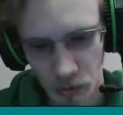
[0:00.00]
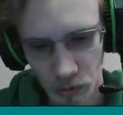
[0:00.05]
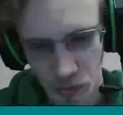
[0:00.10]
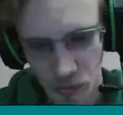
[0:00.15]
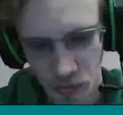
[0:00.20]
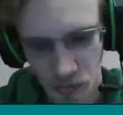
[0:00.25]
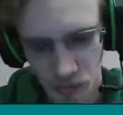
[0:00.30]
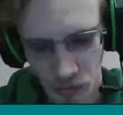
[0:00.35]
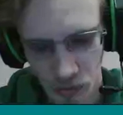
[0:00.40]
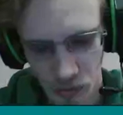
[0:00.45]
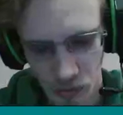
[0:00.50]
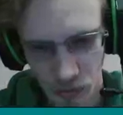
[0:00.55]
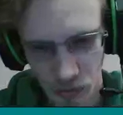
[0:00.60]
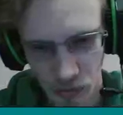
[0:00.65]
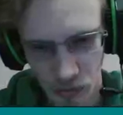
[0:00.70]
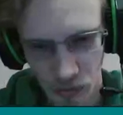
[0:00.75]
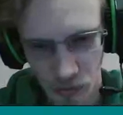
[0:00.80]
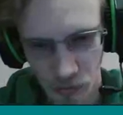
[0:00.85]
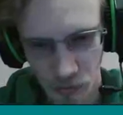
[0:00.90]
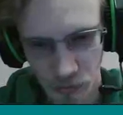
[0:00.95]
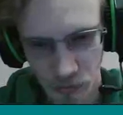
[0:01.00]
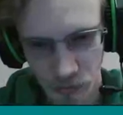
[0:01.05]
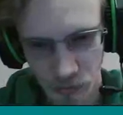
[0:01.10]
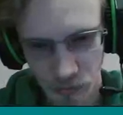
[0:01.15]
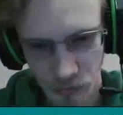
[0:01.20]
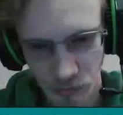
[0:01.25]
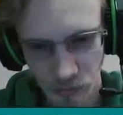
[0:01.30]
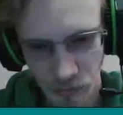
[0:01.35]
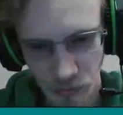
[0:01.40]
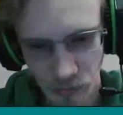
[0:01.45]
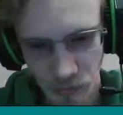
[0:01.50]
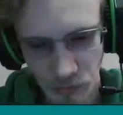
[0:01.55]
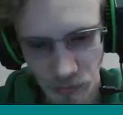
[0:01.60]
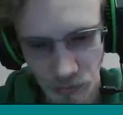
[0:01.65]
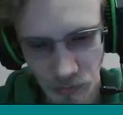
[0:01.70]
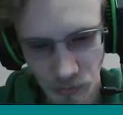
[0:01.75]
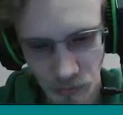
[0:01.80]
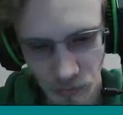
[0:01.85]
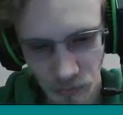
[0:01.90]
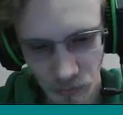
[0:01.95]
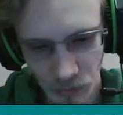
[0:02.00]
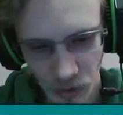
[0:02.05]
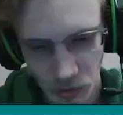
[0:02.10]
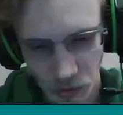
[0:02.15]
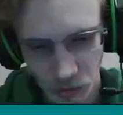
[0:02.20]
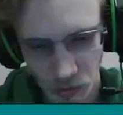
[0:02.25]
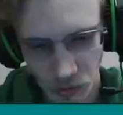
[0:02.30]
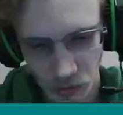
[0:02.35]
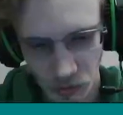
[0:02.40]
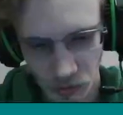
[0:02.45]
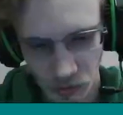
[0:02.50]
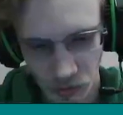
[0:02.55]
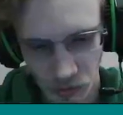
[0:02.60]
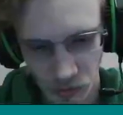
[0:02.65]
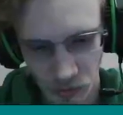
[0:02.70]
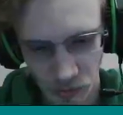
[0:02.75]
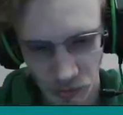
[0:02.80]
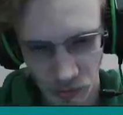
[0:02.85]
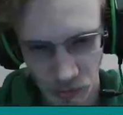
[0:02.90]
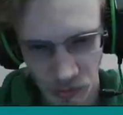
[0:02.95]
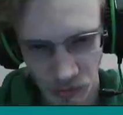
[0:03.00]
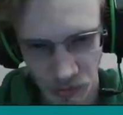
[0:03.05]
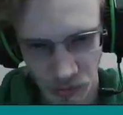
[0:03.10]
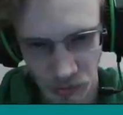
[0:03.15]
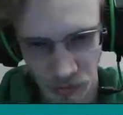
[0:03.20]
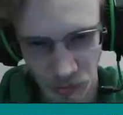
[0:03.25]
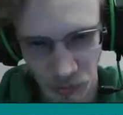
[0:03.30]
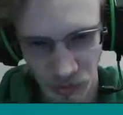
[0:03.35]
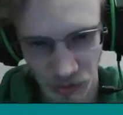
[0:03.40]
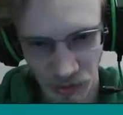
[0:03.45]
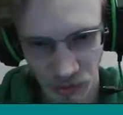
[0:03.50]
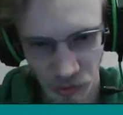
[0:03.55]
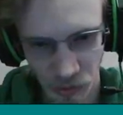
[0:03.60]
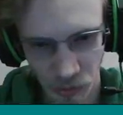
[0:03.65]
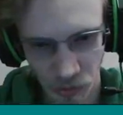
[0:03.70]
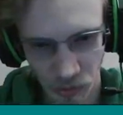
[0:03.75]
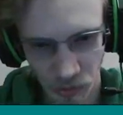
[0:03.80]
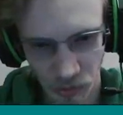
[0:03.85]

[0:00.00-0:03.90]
stuff. So starts out slow and a bit too